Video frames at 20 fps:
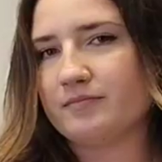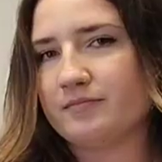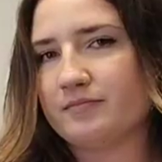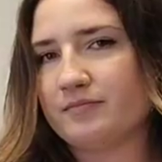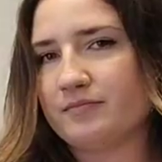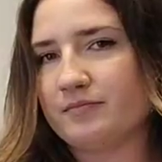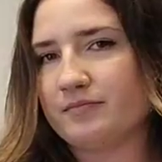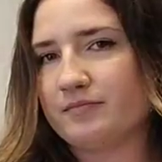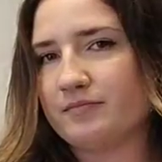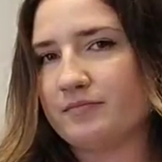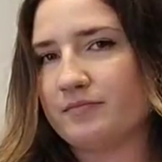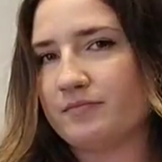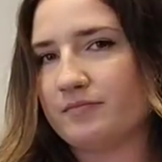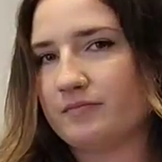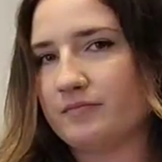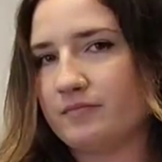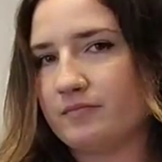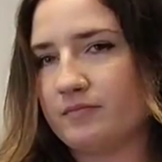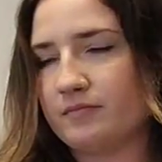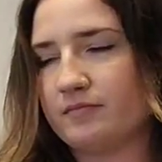
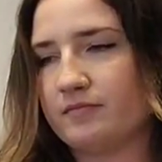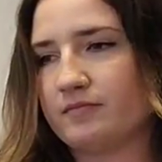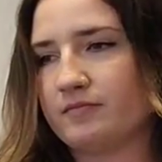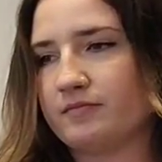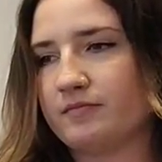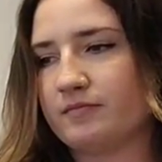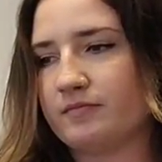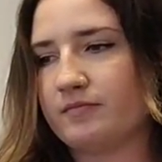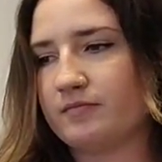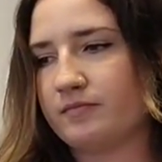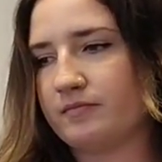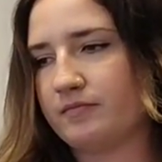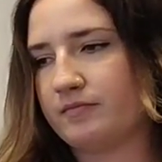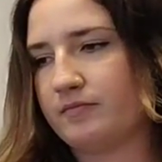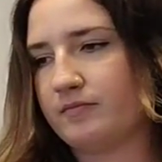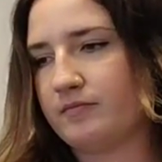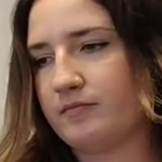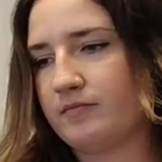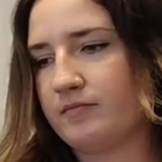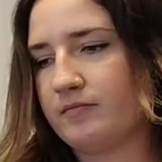
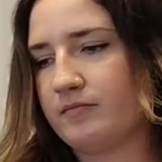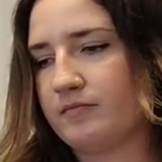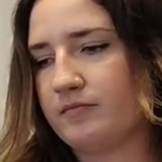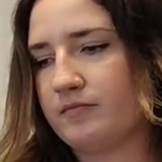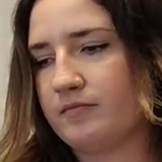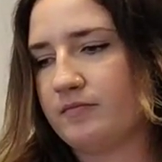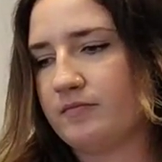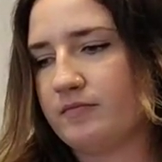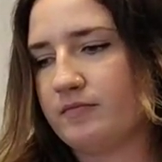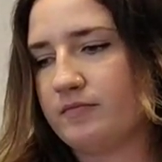[no speech]